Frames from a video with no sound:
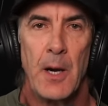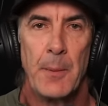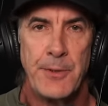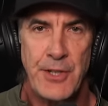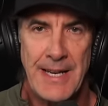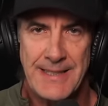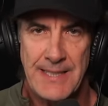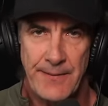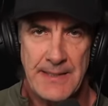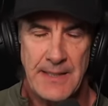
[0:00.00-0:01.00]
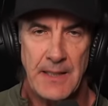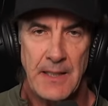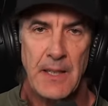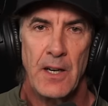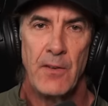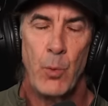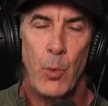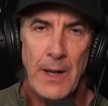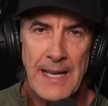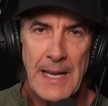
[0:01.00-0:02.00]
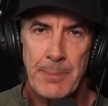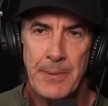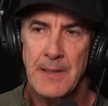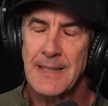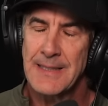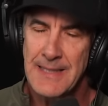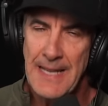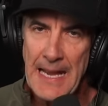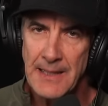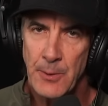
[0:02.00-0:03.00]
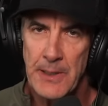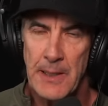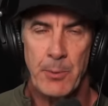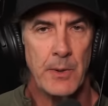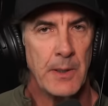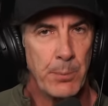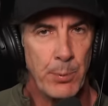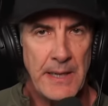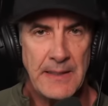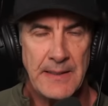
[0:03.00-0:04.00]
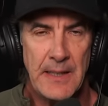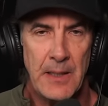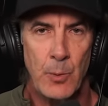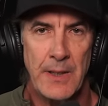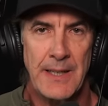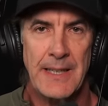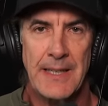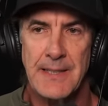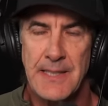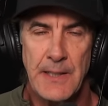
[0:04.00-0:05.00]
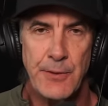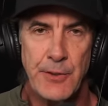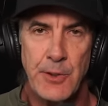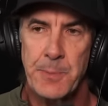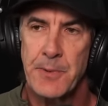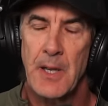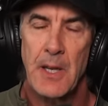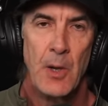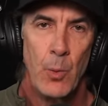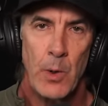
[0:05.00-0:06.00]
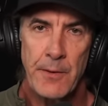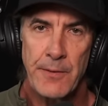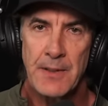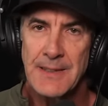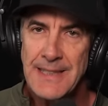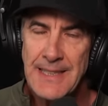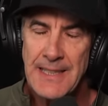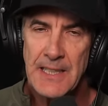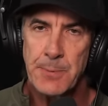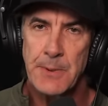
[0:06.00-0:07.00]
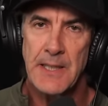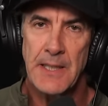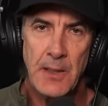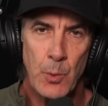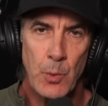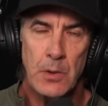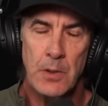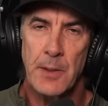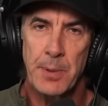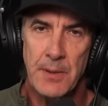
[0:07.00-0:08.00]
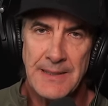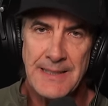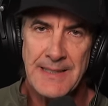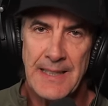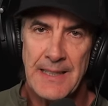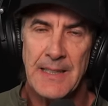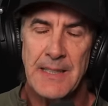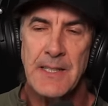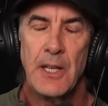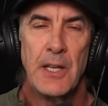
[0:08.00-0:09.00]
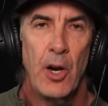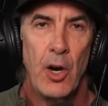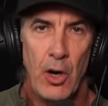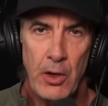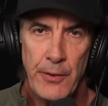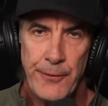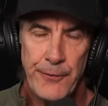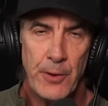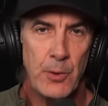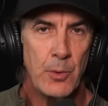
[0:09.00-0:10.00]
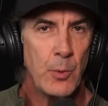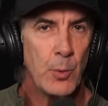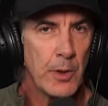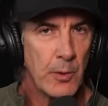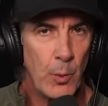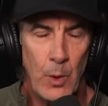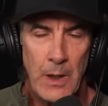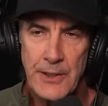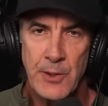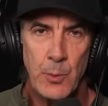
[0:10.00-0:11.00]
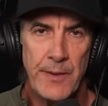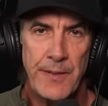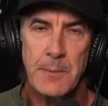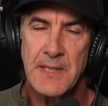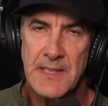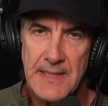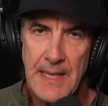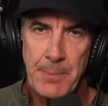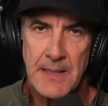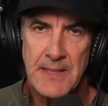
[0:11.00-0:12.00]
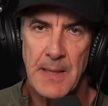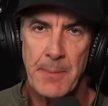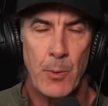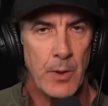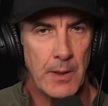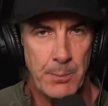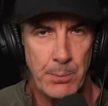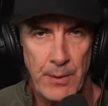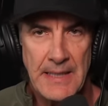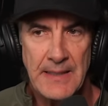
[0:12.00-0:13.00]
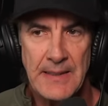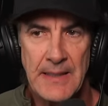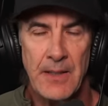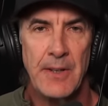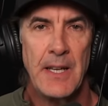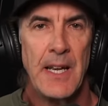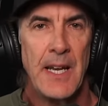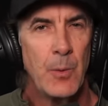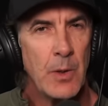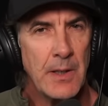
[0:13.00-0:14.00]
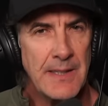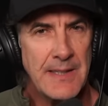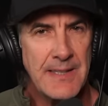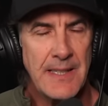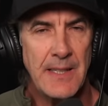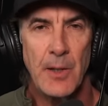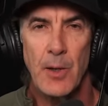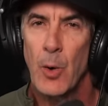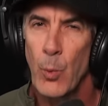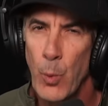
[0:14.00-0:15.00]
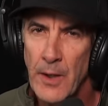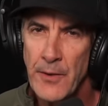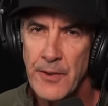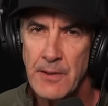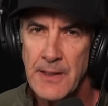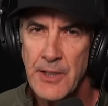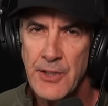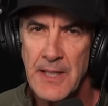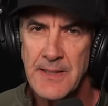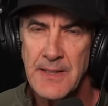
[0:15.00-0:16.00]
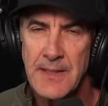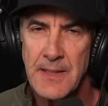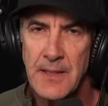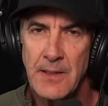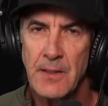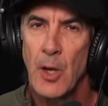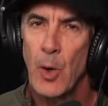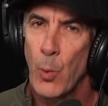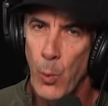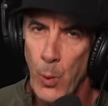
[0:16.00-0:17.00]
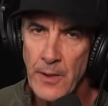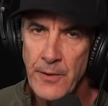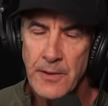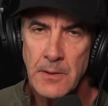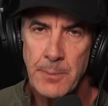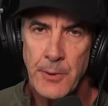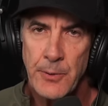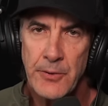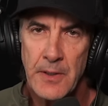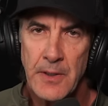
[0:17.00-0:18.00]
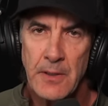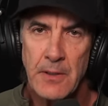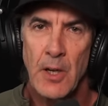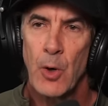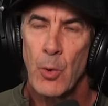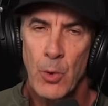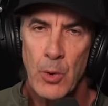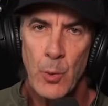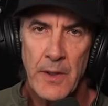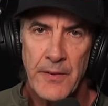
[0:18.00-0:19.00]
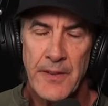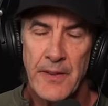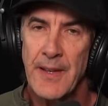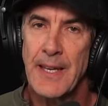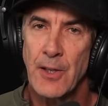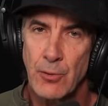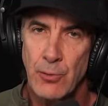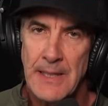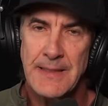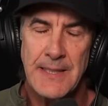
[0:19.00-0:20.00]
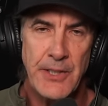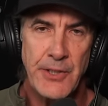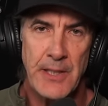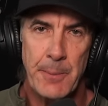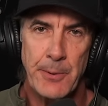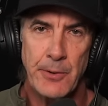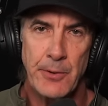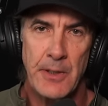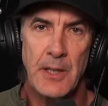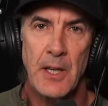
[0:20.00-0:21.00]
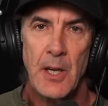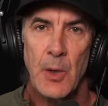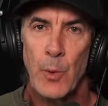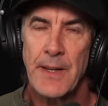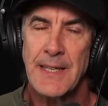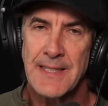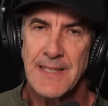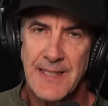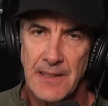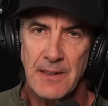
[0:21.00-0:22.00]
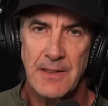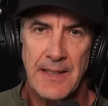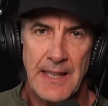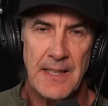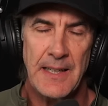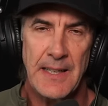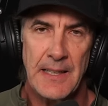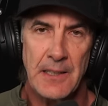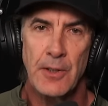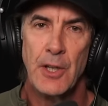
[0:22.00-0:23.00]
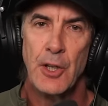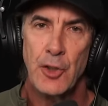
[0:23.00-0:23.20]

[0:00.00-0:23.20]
objectivity of what happened, exactly what happened. We're going to break it down. We're going to get Steve Stoops, one of the leading experts in the world on police canines, on the phone. We're going to watch it with him step by step. We're going to break it down and we're going to see, was there an injustice done here? Was there abuse done here? Or was this a great teaching opportunity with a skilled canine handler